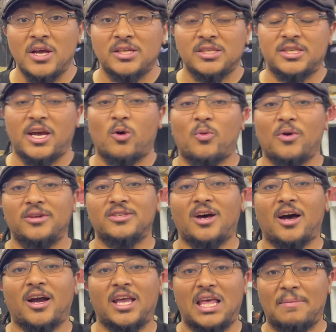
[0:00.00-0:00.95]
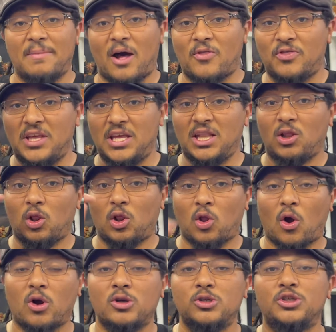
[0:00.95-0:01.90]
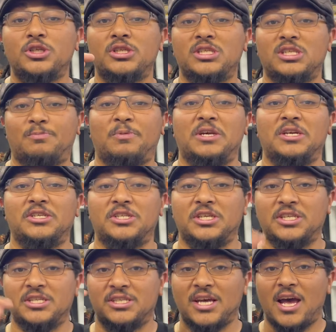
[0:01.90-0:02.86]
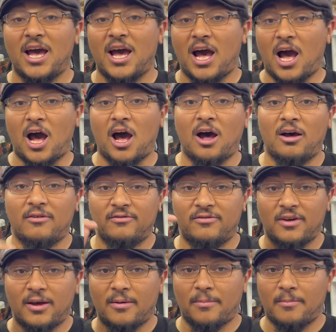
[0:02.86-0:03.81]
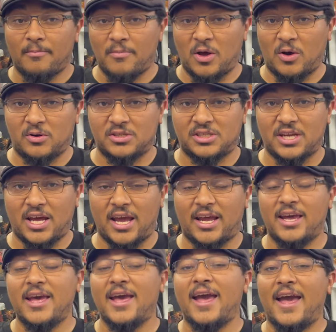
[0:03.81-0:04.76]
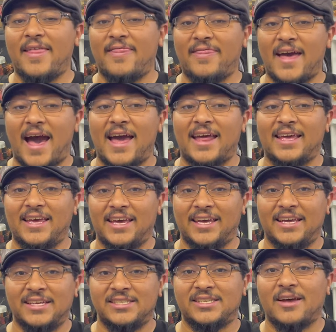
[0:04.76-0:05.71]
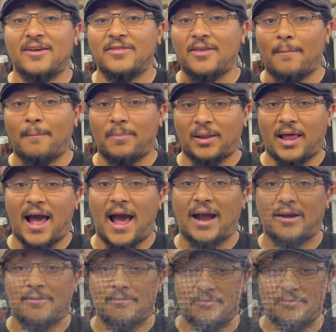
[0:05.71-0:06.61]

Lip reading: Today we're talking about the largest species of milk snake, and that is the black